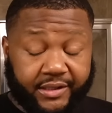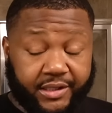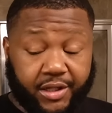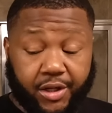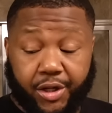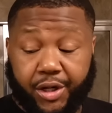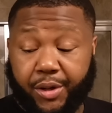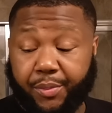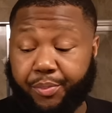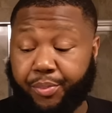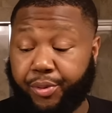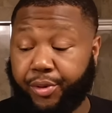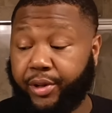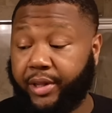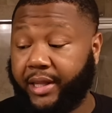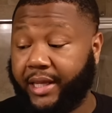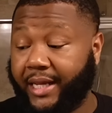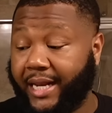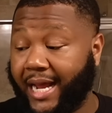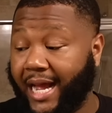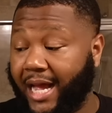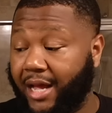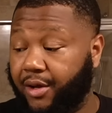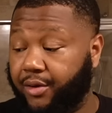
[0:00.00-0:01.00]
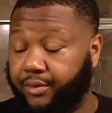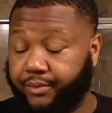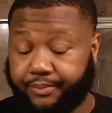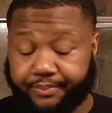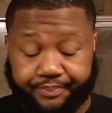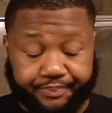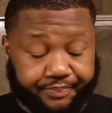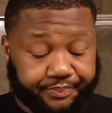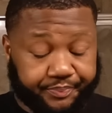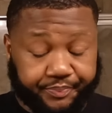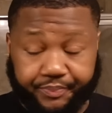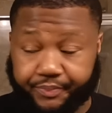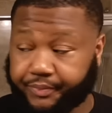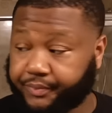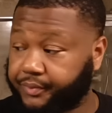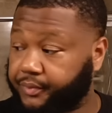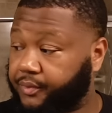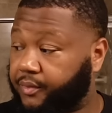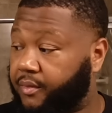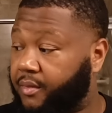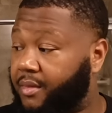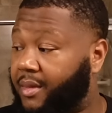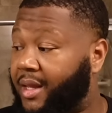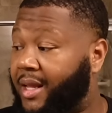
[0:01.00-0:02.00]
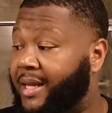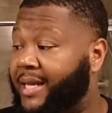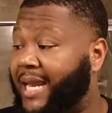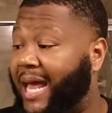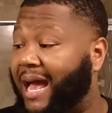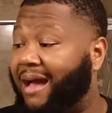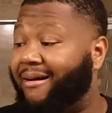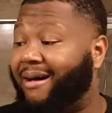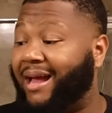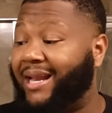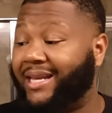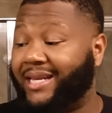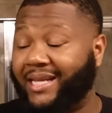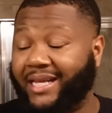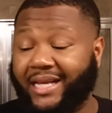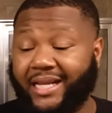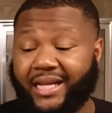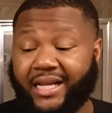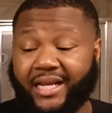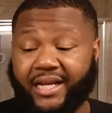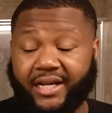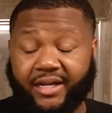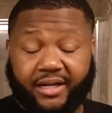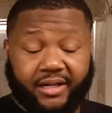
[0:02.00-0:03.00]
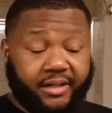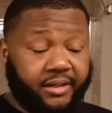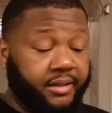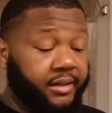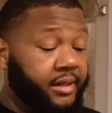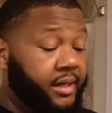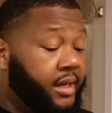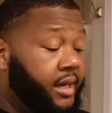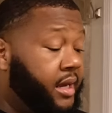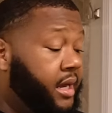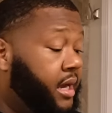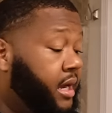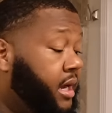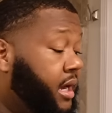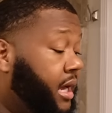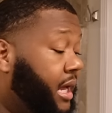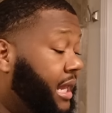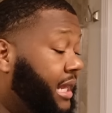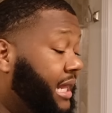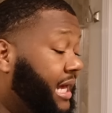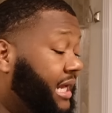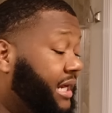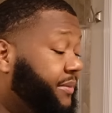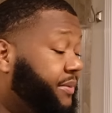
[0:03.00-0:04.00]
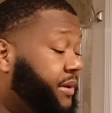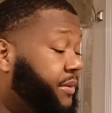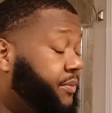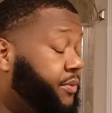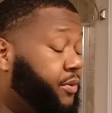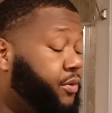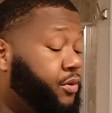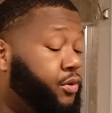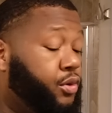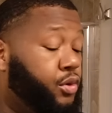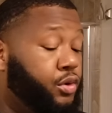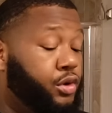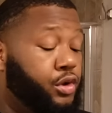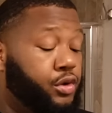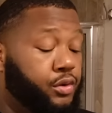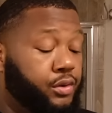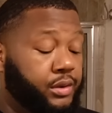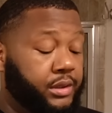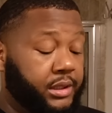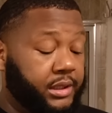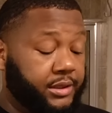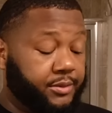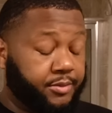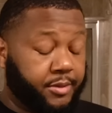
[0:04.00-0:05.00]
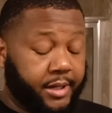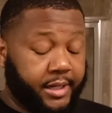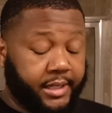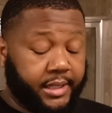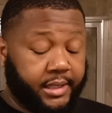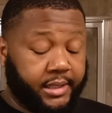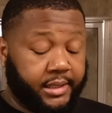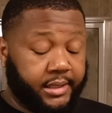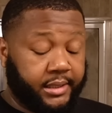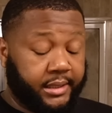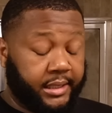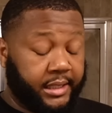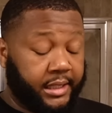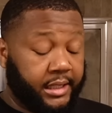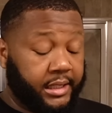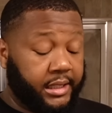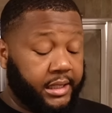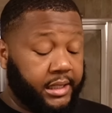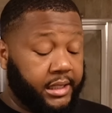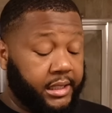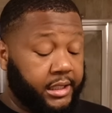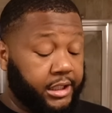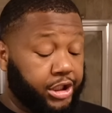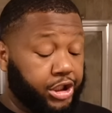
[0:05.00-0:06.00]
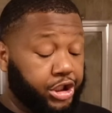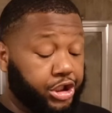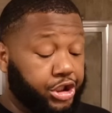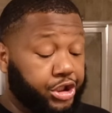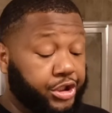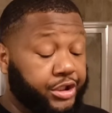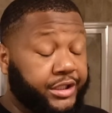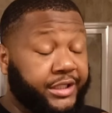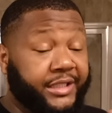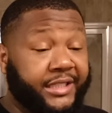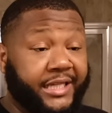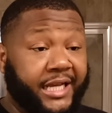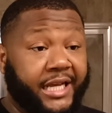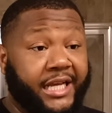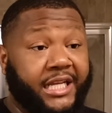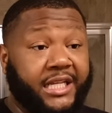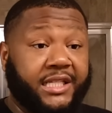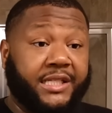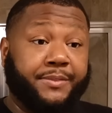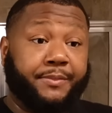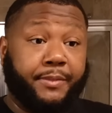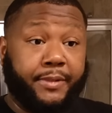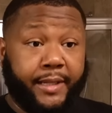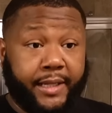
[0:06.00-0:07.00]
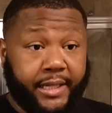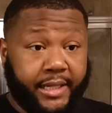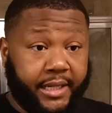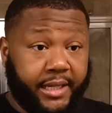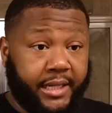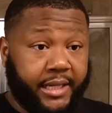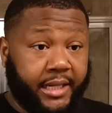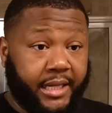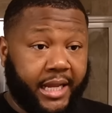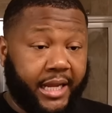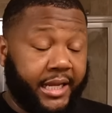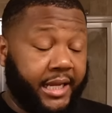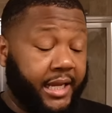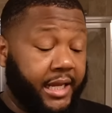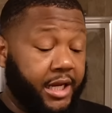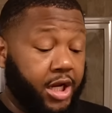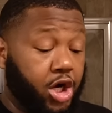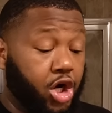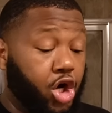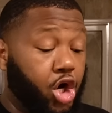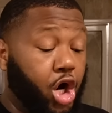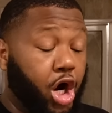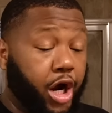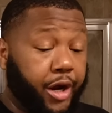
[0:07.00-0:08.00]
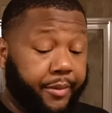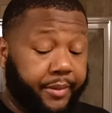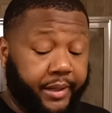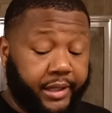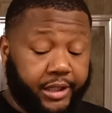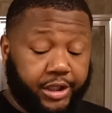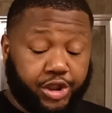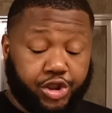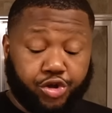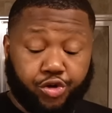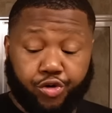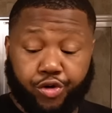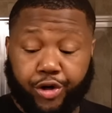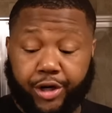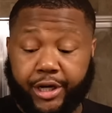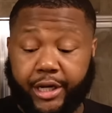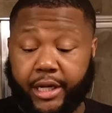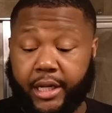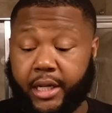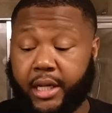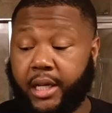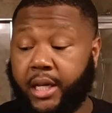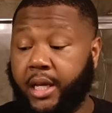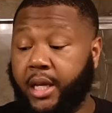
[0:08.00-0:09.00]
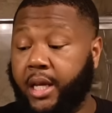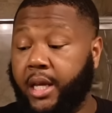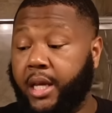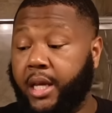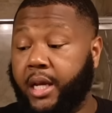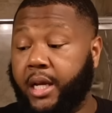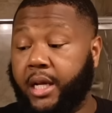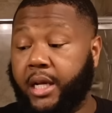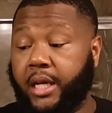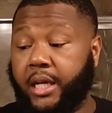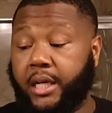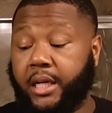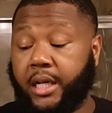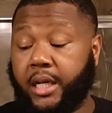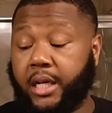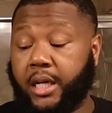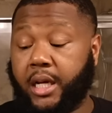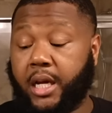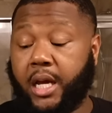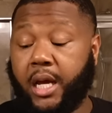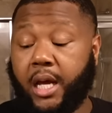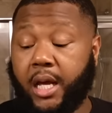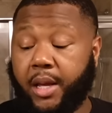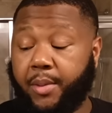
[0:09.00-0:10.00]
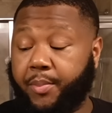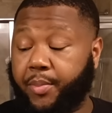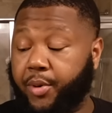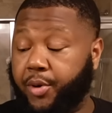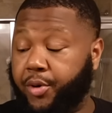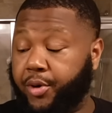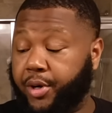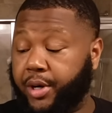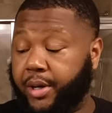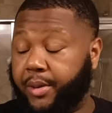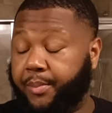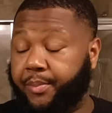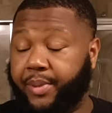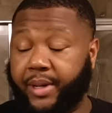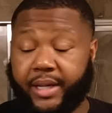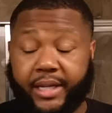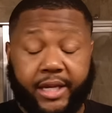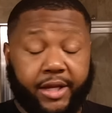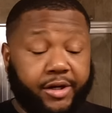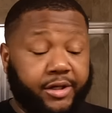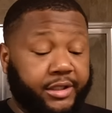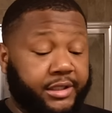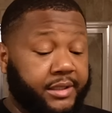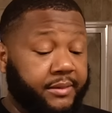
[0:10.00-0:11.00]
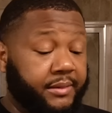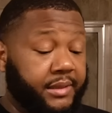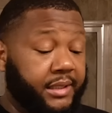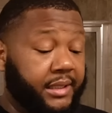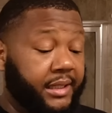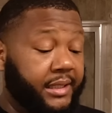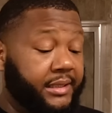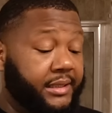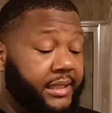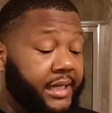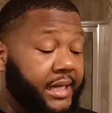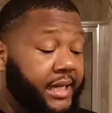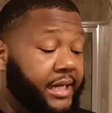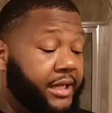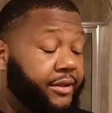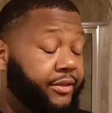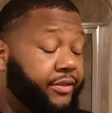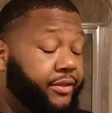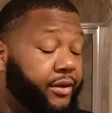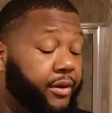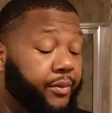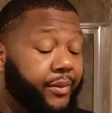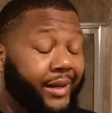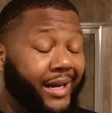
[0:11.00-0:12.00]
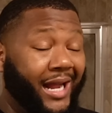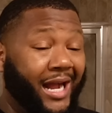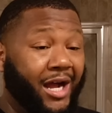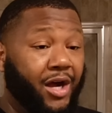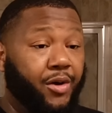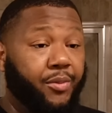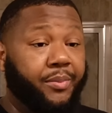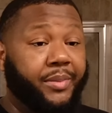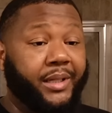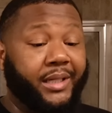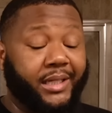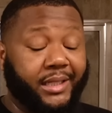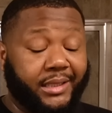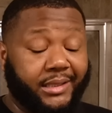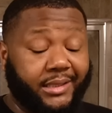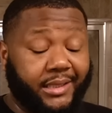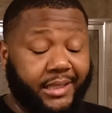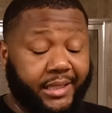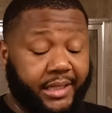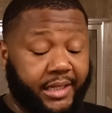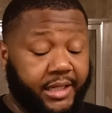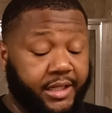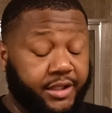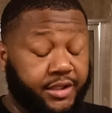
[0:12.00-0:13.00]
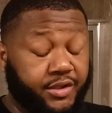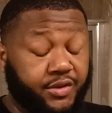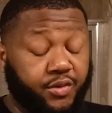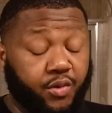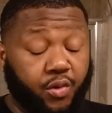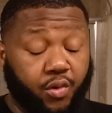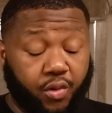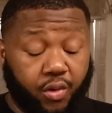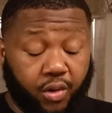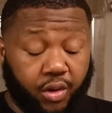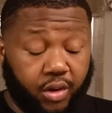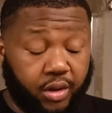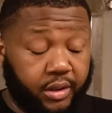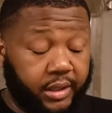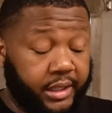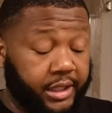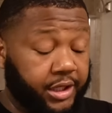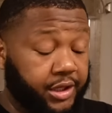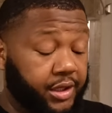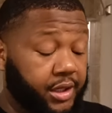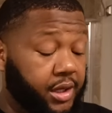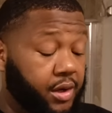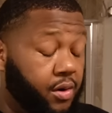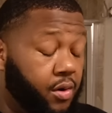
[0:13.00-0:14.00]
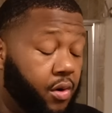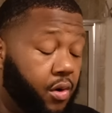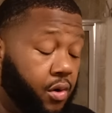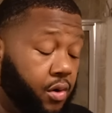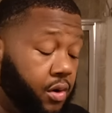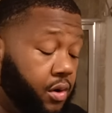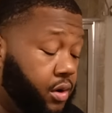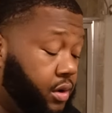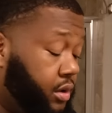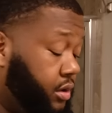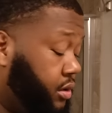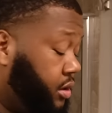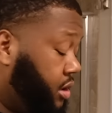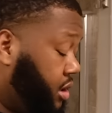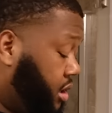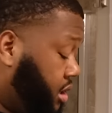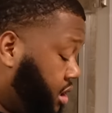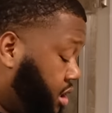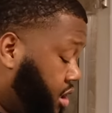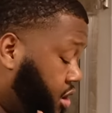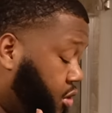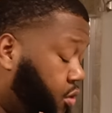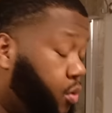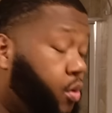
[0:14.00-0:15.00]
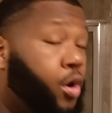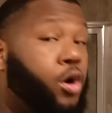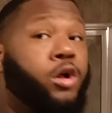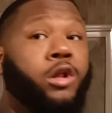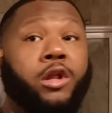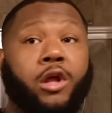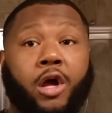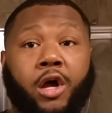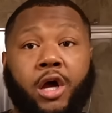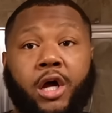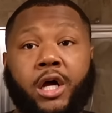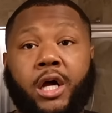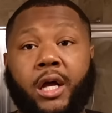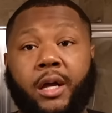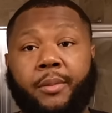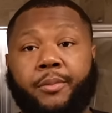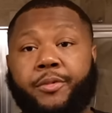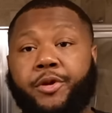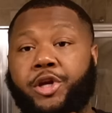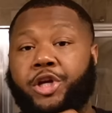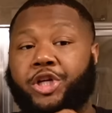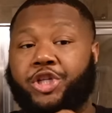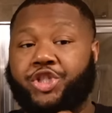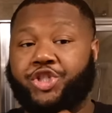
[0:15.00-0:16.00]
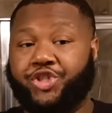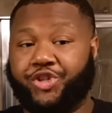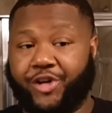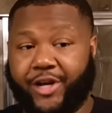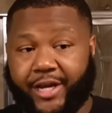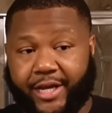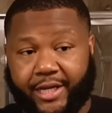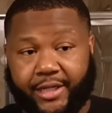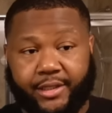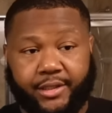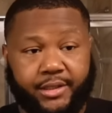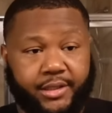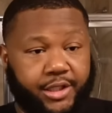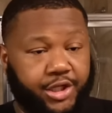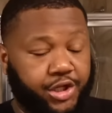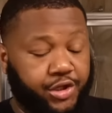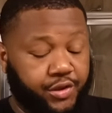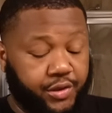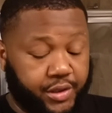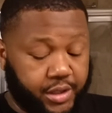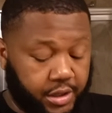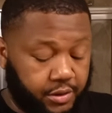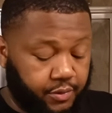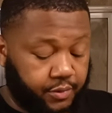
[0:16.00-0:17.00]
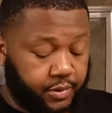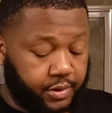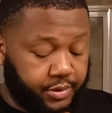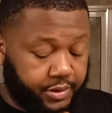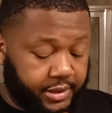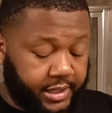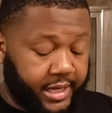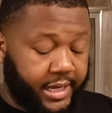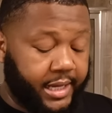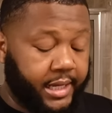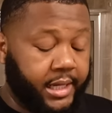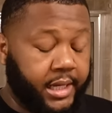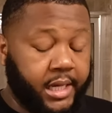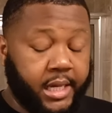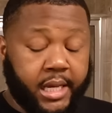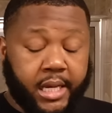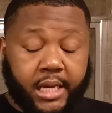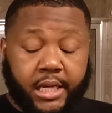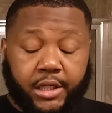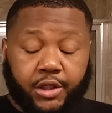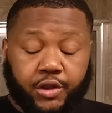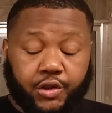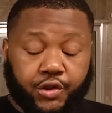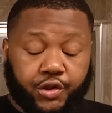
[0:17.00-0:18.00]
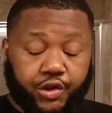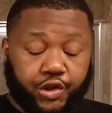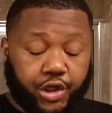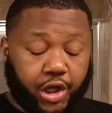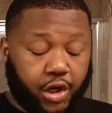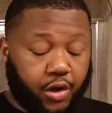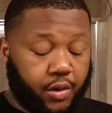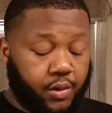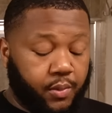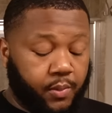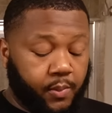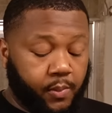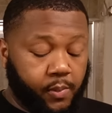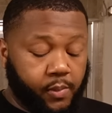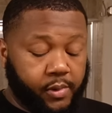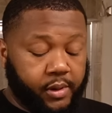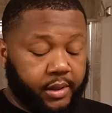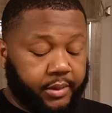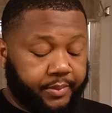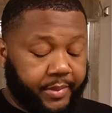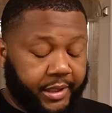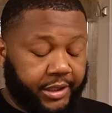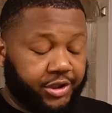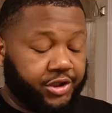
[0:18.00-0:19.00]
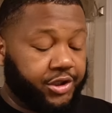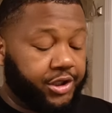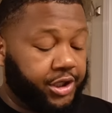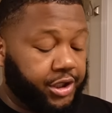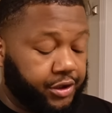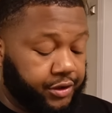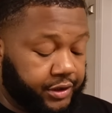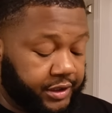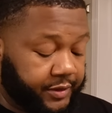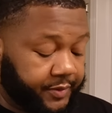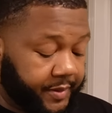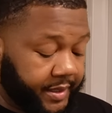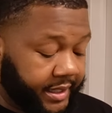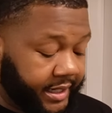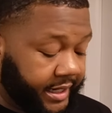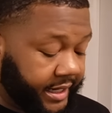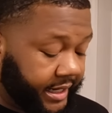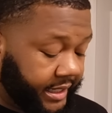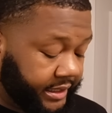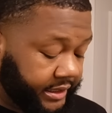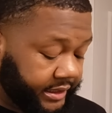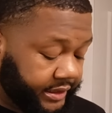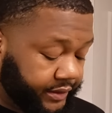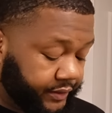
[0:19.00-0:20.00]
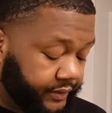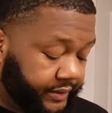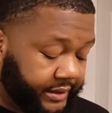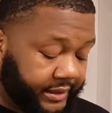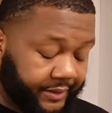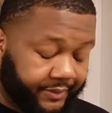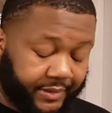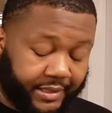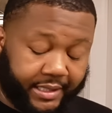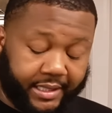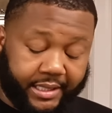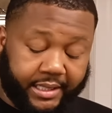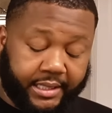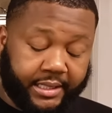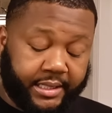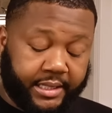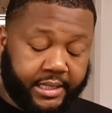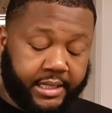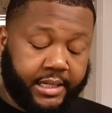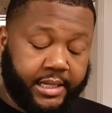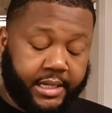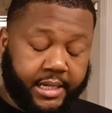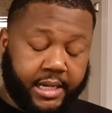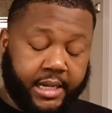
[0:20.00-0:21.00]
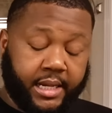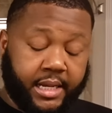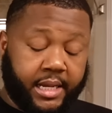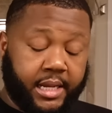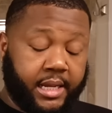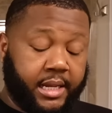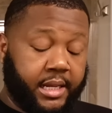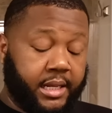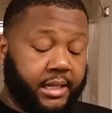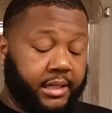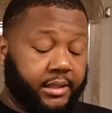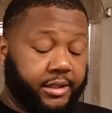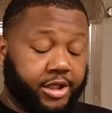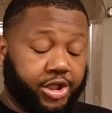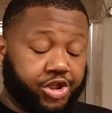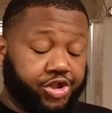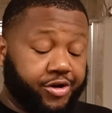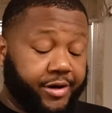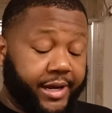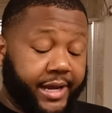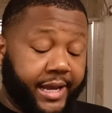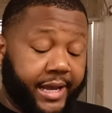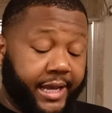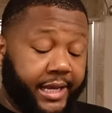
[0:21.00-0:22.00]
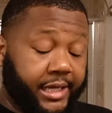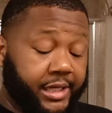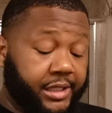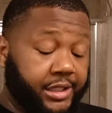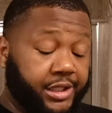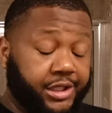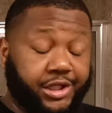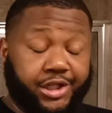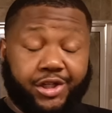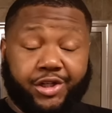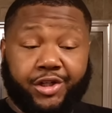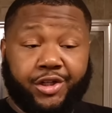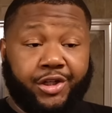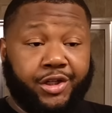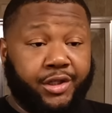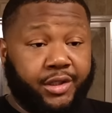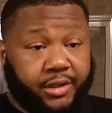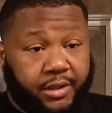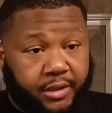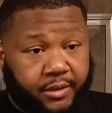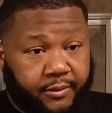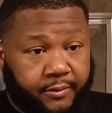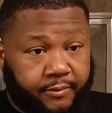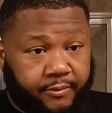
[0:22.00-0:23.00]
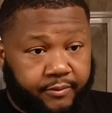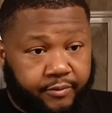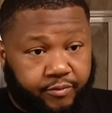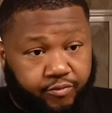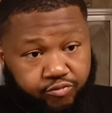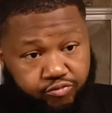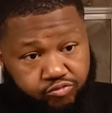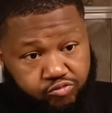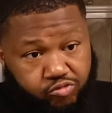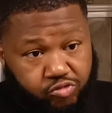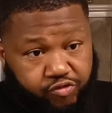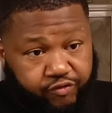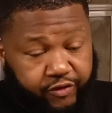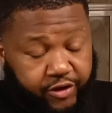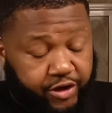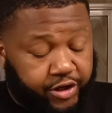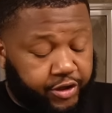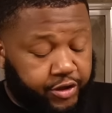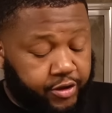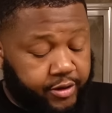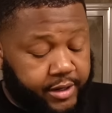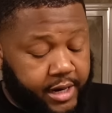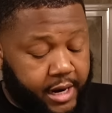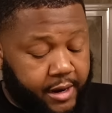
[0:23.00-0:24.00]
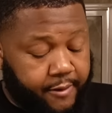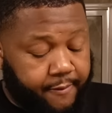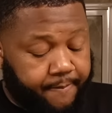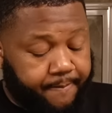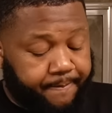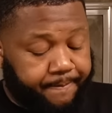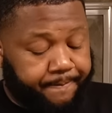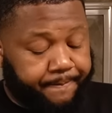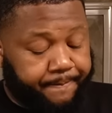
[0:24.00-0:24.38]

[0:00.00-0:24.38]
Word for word: We're gonna pull it out. Now I did hear a lot of people who use this product said split it like in the garbage or in the in a cup or a bucket or something like that and throw it out because it is oil, and you know oil will clog up your drains. You don't want that. So make sure you spit it into something, the trash, so you can throw it out.